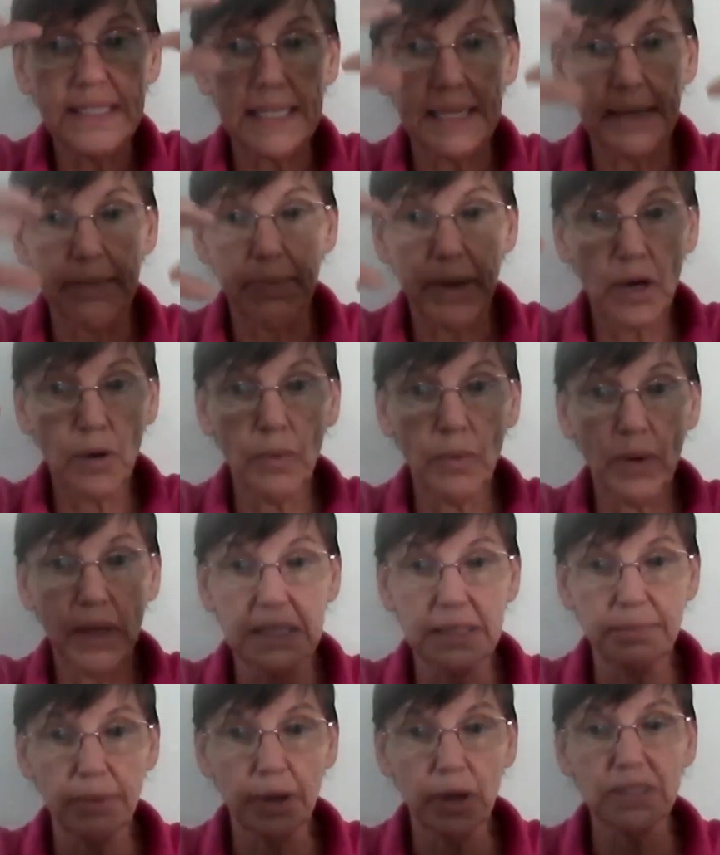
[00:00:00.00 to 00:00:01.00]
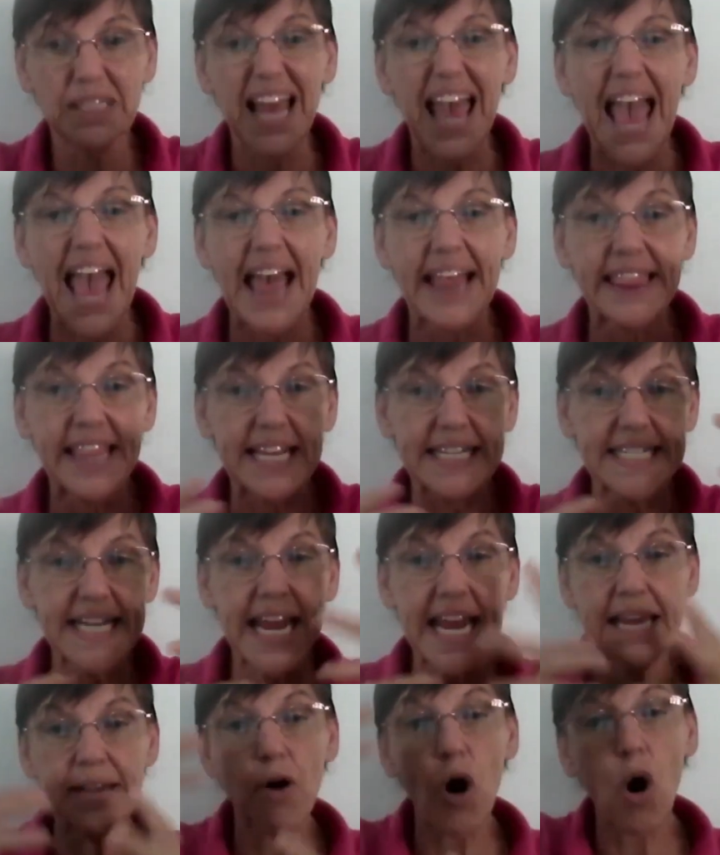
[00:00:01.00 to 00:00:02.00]
and the bigger ones and bigger ones. And they
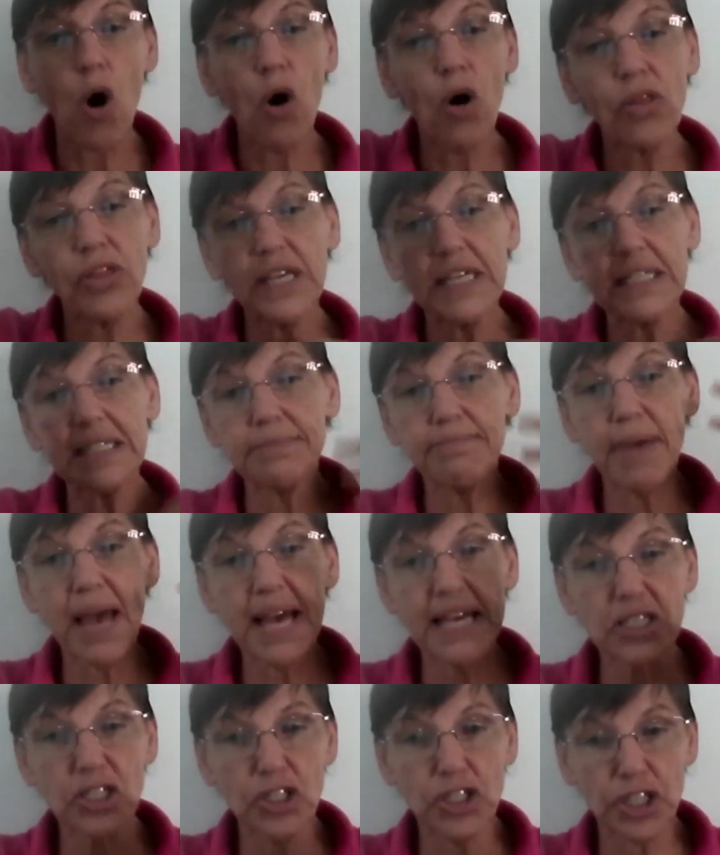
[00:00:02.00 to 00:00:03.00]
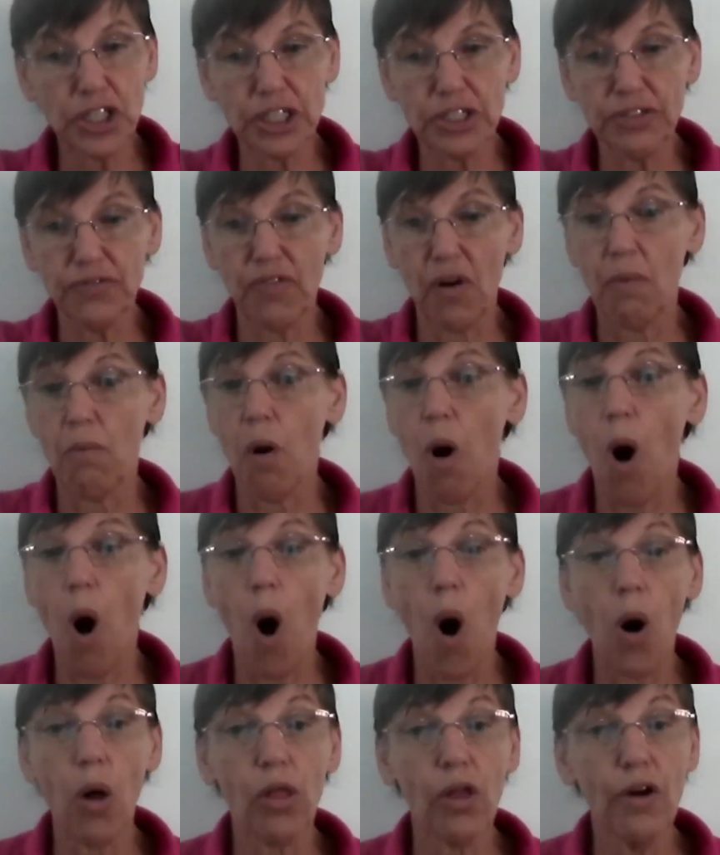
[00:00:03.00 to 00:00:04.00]
take all these messages from
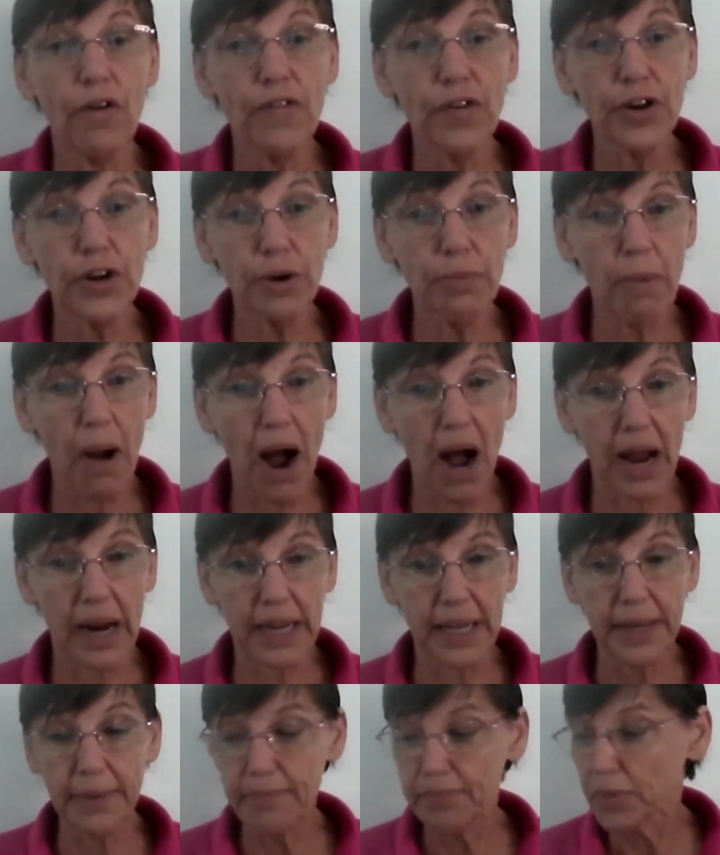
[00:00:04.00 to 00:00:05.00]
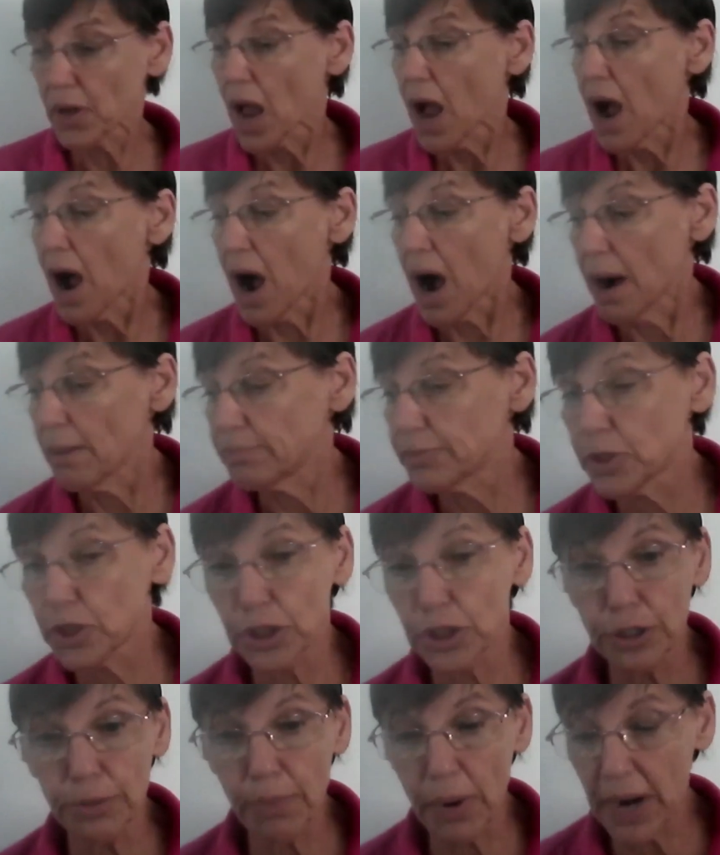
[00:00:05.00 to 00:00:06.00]
all over your body up to
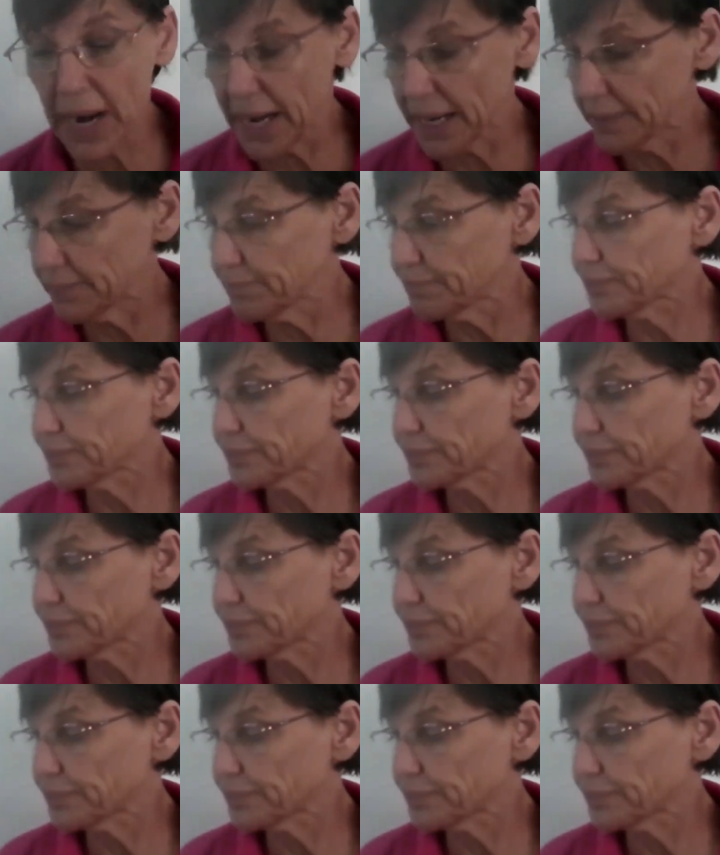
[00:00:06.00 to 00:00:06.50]
your brain.